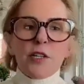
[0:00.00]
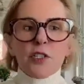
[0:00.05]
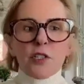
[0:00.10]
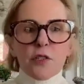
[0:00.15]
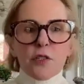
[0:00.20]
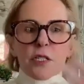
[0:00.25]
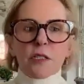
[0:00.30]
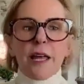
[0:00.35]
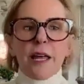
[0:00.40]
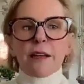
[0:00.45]
So
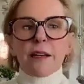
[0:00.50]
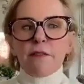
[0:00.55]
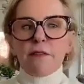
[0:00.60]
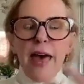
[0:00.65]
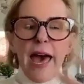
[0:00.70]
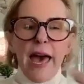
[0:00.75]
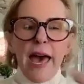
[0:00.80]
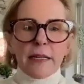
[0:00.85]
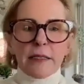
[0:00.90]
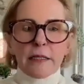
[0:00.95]
there's a lot of
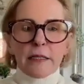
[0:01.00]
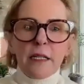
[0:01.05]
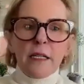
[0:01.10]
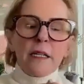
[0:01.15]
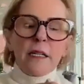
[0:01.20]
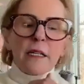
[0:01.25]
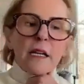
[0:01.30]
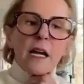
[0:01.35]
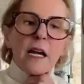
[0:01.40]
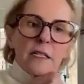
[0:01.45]
that
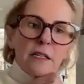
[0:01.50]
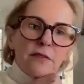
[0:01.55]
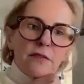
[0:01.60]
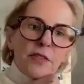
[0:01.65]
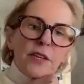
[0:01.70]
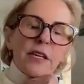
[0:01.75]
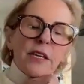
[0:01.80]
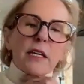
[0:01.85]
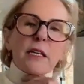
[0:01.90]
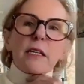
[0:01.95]
kind of
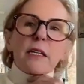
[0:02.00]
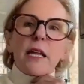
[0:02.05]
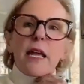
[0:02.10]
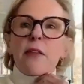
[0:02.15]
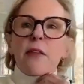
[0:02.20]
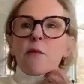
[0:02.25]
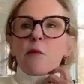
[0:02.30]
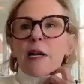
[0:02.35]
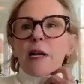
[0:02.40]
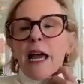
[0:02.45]
thing.
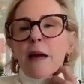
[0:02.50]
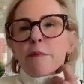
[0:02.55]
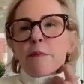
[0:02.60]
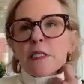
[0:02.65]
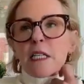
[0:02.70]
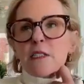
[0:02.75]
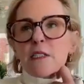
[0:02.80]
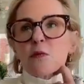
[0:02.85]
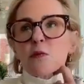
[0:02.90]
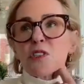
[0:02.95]
And then what
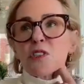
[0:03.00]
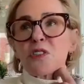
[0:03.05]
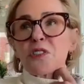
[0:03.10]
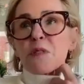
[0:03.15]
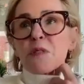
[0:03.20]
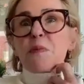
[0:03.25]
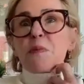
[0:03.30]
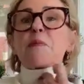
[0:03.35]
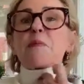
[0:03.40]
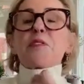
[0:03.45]
happens as a result
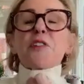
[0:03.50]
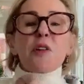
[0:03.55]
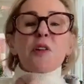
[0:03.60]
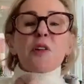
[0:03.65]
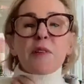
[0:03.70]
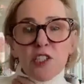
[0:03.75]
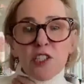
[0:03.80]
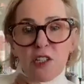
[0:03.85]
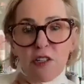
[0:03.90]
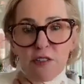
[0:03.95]
is people
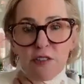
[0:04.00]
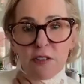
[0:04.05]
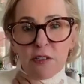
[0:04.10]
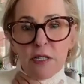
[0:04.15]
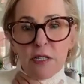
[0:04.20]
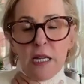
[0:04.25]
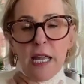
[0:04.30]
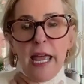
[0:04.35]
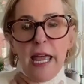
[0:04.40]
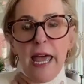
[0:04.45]
know each other.
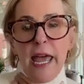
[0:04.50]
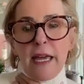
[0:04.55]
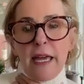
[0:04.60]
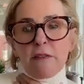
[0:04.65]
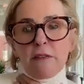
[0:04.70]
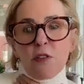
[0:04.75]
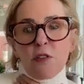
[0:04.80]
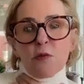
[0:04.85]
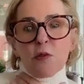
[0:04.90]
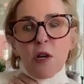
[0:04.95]

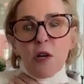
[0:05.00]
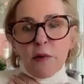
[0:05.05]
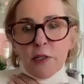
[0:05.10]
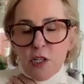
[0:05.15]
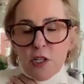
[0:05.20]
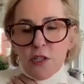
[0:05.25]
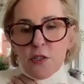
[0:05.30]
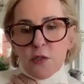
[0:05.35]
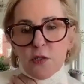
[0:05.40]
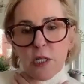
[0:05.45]
And if you know
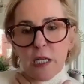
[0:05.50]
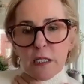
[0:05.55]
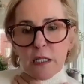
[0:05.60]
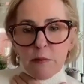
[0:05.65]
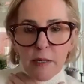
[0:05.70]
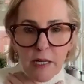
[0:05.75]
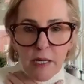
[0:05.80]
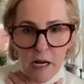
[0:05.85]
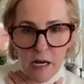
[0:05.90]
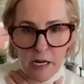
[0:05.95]
each other, you tend to
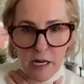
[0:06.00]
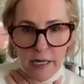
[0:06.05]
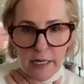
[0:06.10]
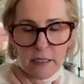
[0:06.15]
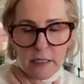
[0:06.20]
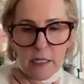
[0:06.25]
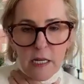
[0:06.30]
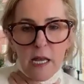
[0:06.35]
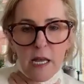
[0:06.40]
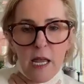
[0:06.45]
be
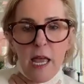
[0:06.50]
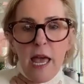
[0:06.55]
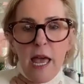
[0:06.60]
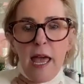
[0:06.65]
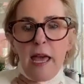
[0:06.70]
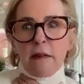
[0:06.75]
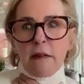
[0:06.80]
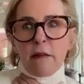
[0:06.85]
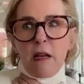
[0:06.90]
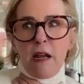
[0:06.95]
kind.
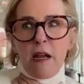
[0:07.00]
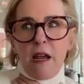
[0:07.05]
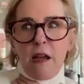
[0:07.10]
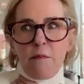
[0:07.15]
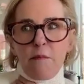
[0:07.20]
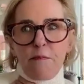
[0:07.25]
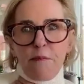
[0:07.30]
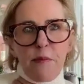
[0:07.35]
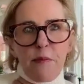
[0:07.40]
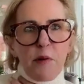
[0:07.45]
And
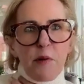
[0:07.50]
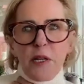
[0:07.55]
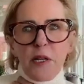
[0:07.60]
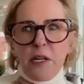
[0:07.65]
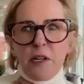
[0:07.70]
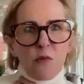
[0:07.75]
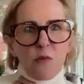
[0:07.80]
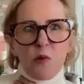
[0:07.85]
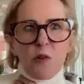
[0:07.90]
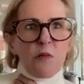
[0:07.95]
people
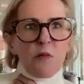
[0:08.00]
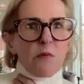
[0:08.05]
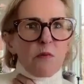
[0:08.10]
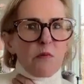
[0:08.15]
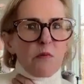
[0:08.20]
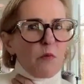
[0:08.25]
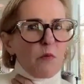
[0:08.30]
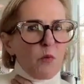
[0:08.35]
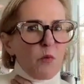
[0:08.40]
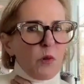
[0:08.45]
here
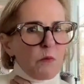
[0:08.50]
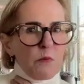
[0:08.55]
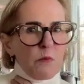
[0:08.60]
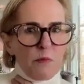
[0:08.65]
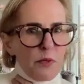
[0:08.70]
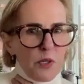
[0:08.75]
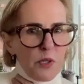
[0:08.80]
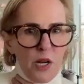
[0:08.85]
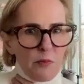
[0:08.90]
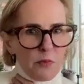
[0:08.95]
wouldn't
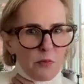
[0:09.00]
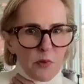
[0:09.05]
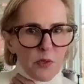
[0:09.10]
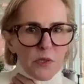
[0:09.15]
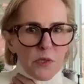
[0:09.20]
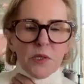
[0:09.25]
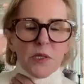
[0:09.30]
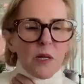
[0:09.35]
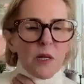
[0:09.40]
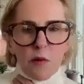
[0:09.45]
put up
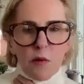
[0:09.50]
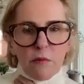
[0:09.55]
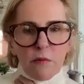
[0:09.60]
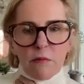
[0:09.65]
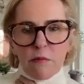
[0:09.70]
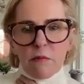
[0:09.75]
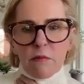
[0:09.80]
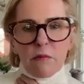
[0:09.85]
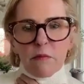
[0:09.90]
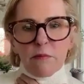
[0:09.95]
with
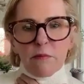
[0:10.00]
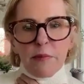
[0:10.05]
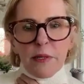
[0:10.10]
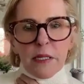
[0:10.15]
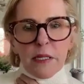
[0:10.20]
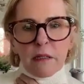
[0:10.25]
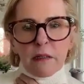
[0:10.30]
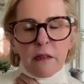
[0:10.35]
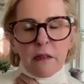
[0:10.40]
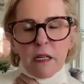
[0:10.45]
someone
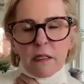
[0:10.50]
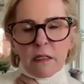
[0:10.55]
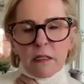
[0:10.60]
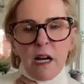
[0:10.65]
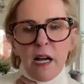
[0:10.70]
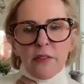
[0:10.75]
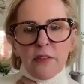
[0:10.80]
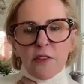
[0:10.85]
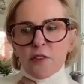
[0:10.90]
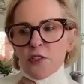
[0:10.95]
being
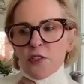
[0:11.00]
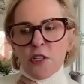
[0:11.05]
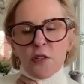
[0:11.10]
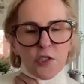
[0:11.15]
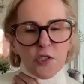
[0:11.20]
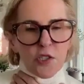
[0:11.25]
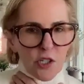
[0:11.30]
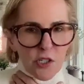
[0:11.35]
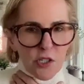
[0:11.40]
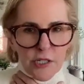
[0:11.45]
unkind. There's no
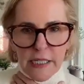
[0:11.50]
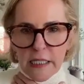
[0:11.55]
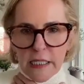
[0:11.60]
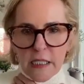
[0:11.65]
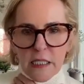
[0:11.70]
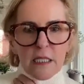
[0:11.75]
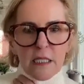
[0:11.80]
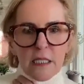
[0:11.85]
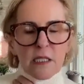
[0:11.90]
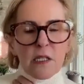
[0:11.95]

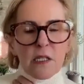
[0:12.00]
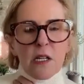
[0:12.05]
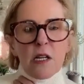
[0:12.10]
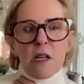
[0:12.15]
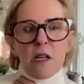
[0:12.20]
snarkiness.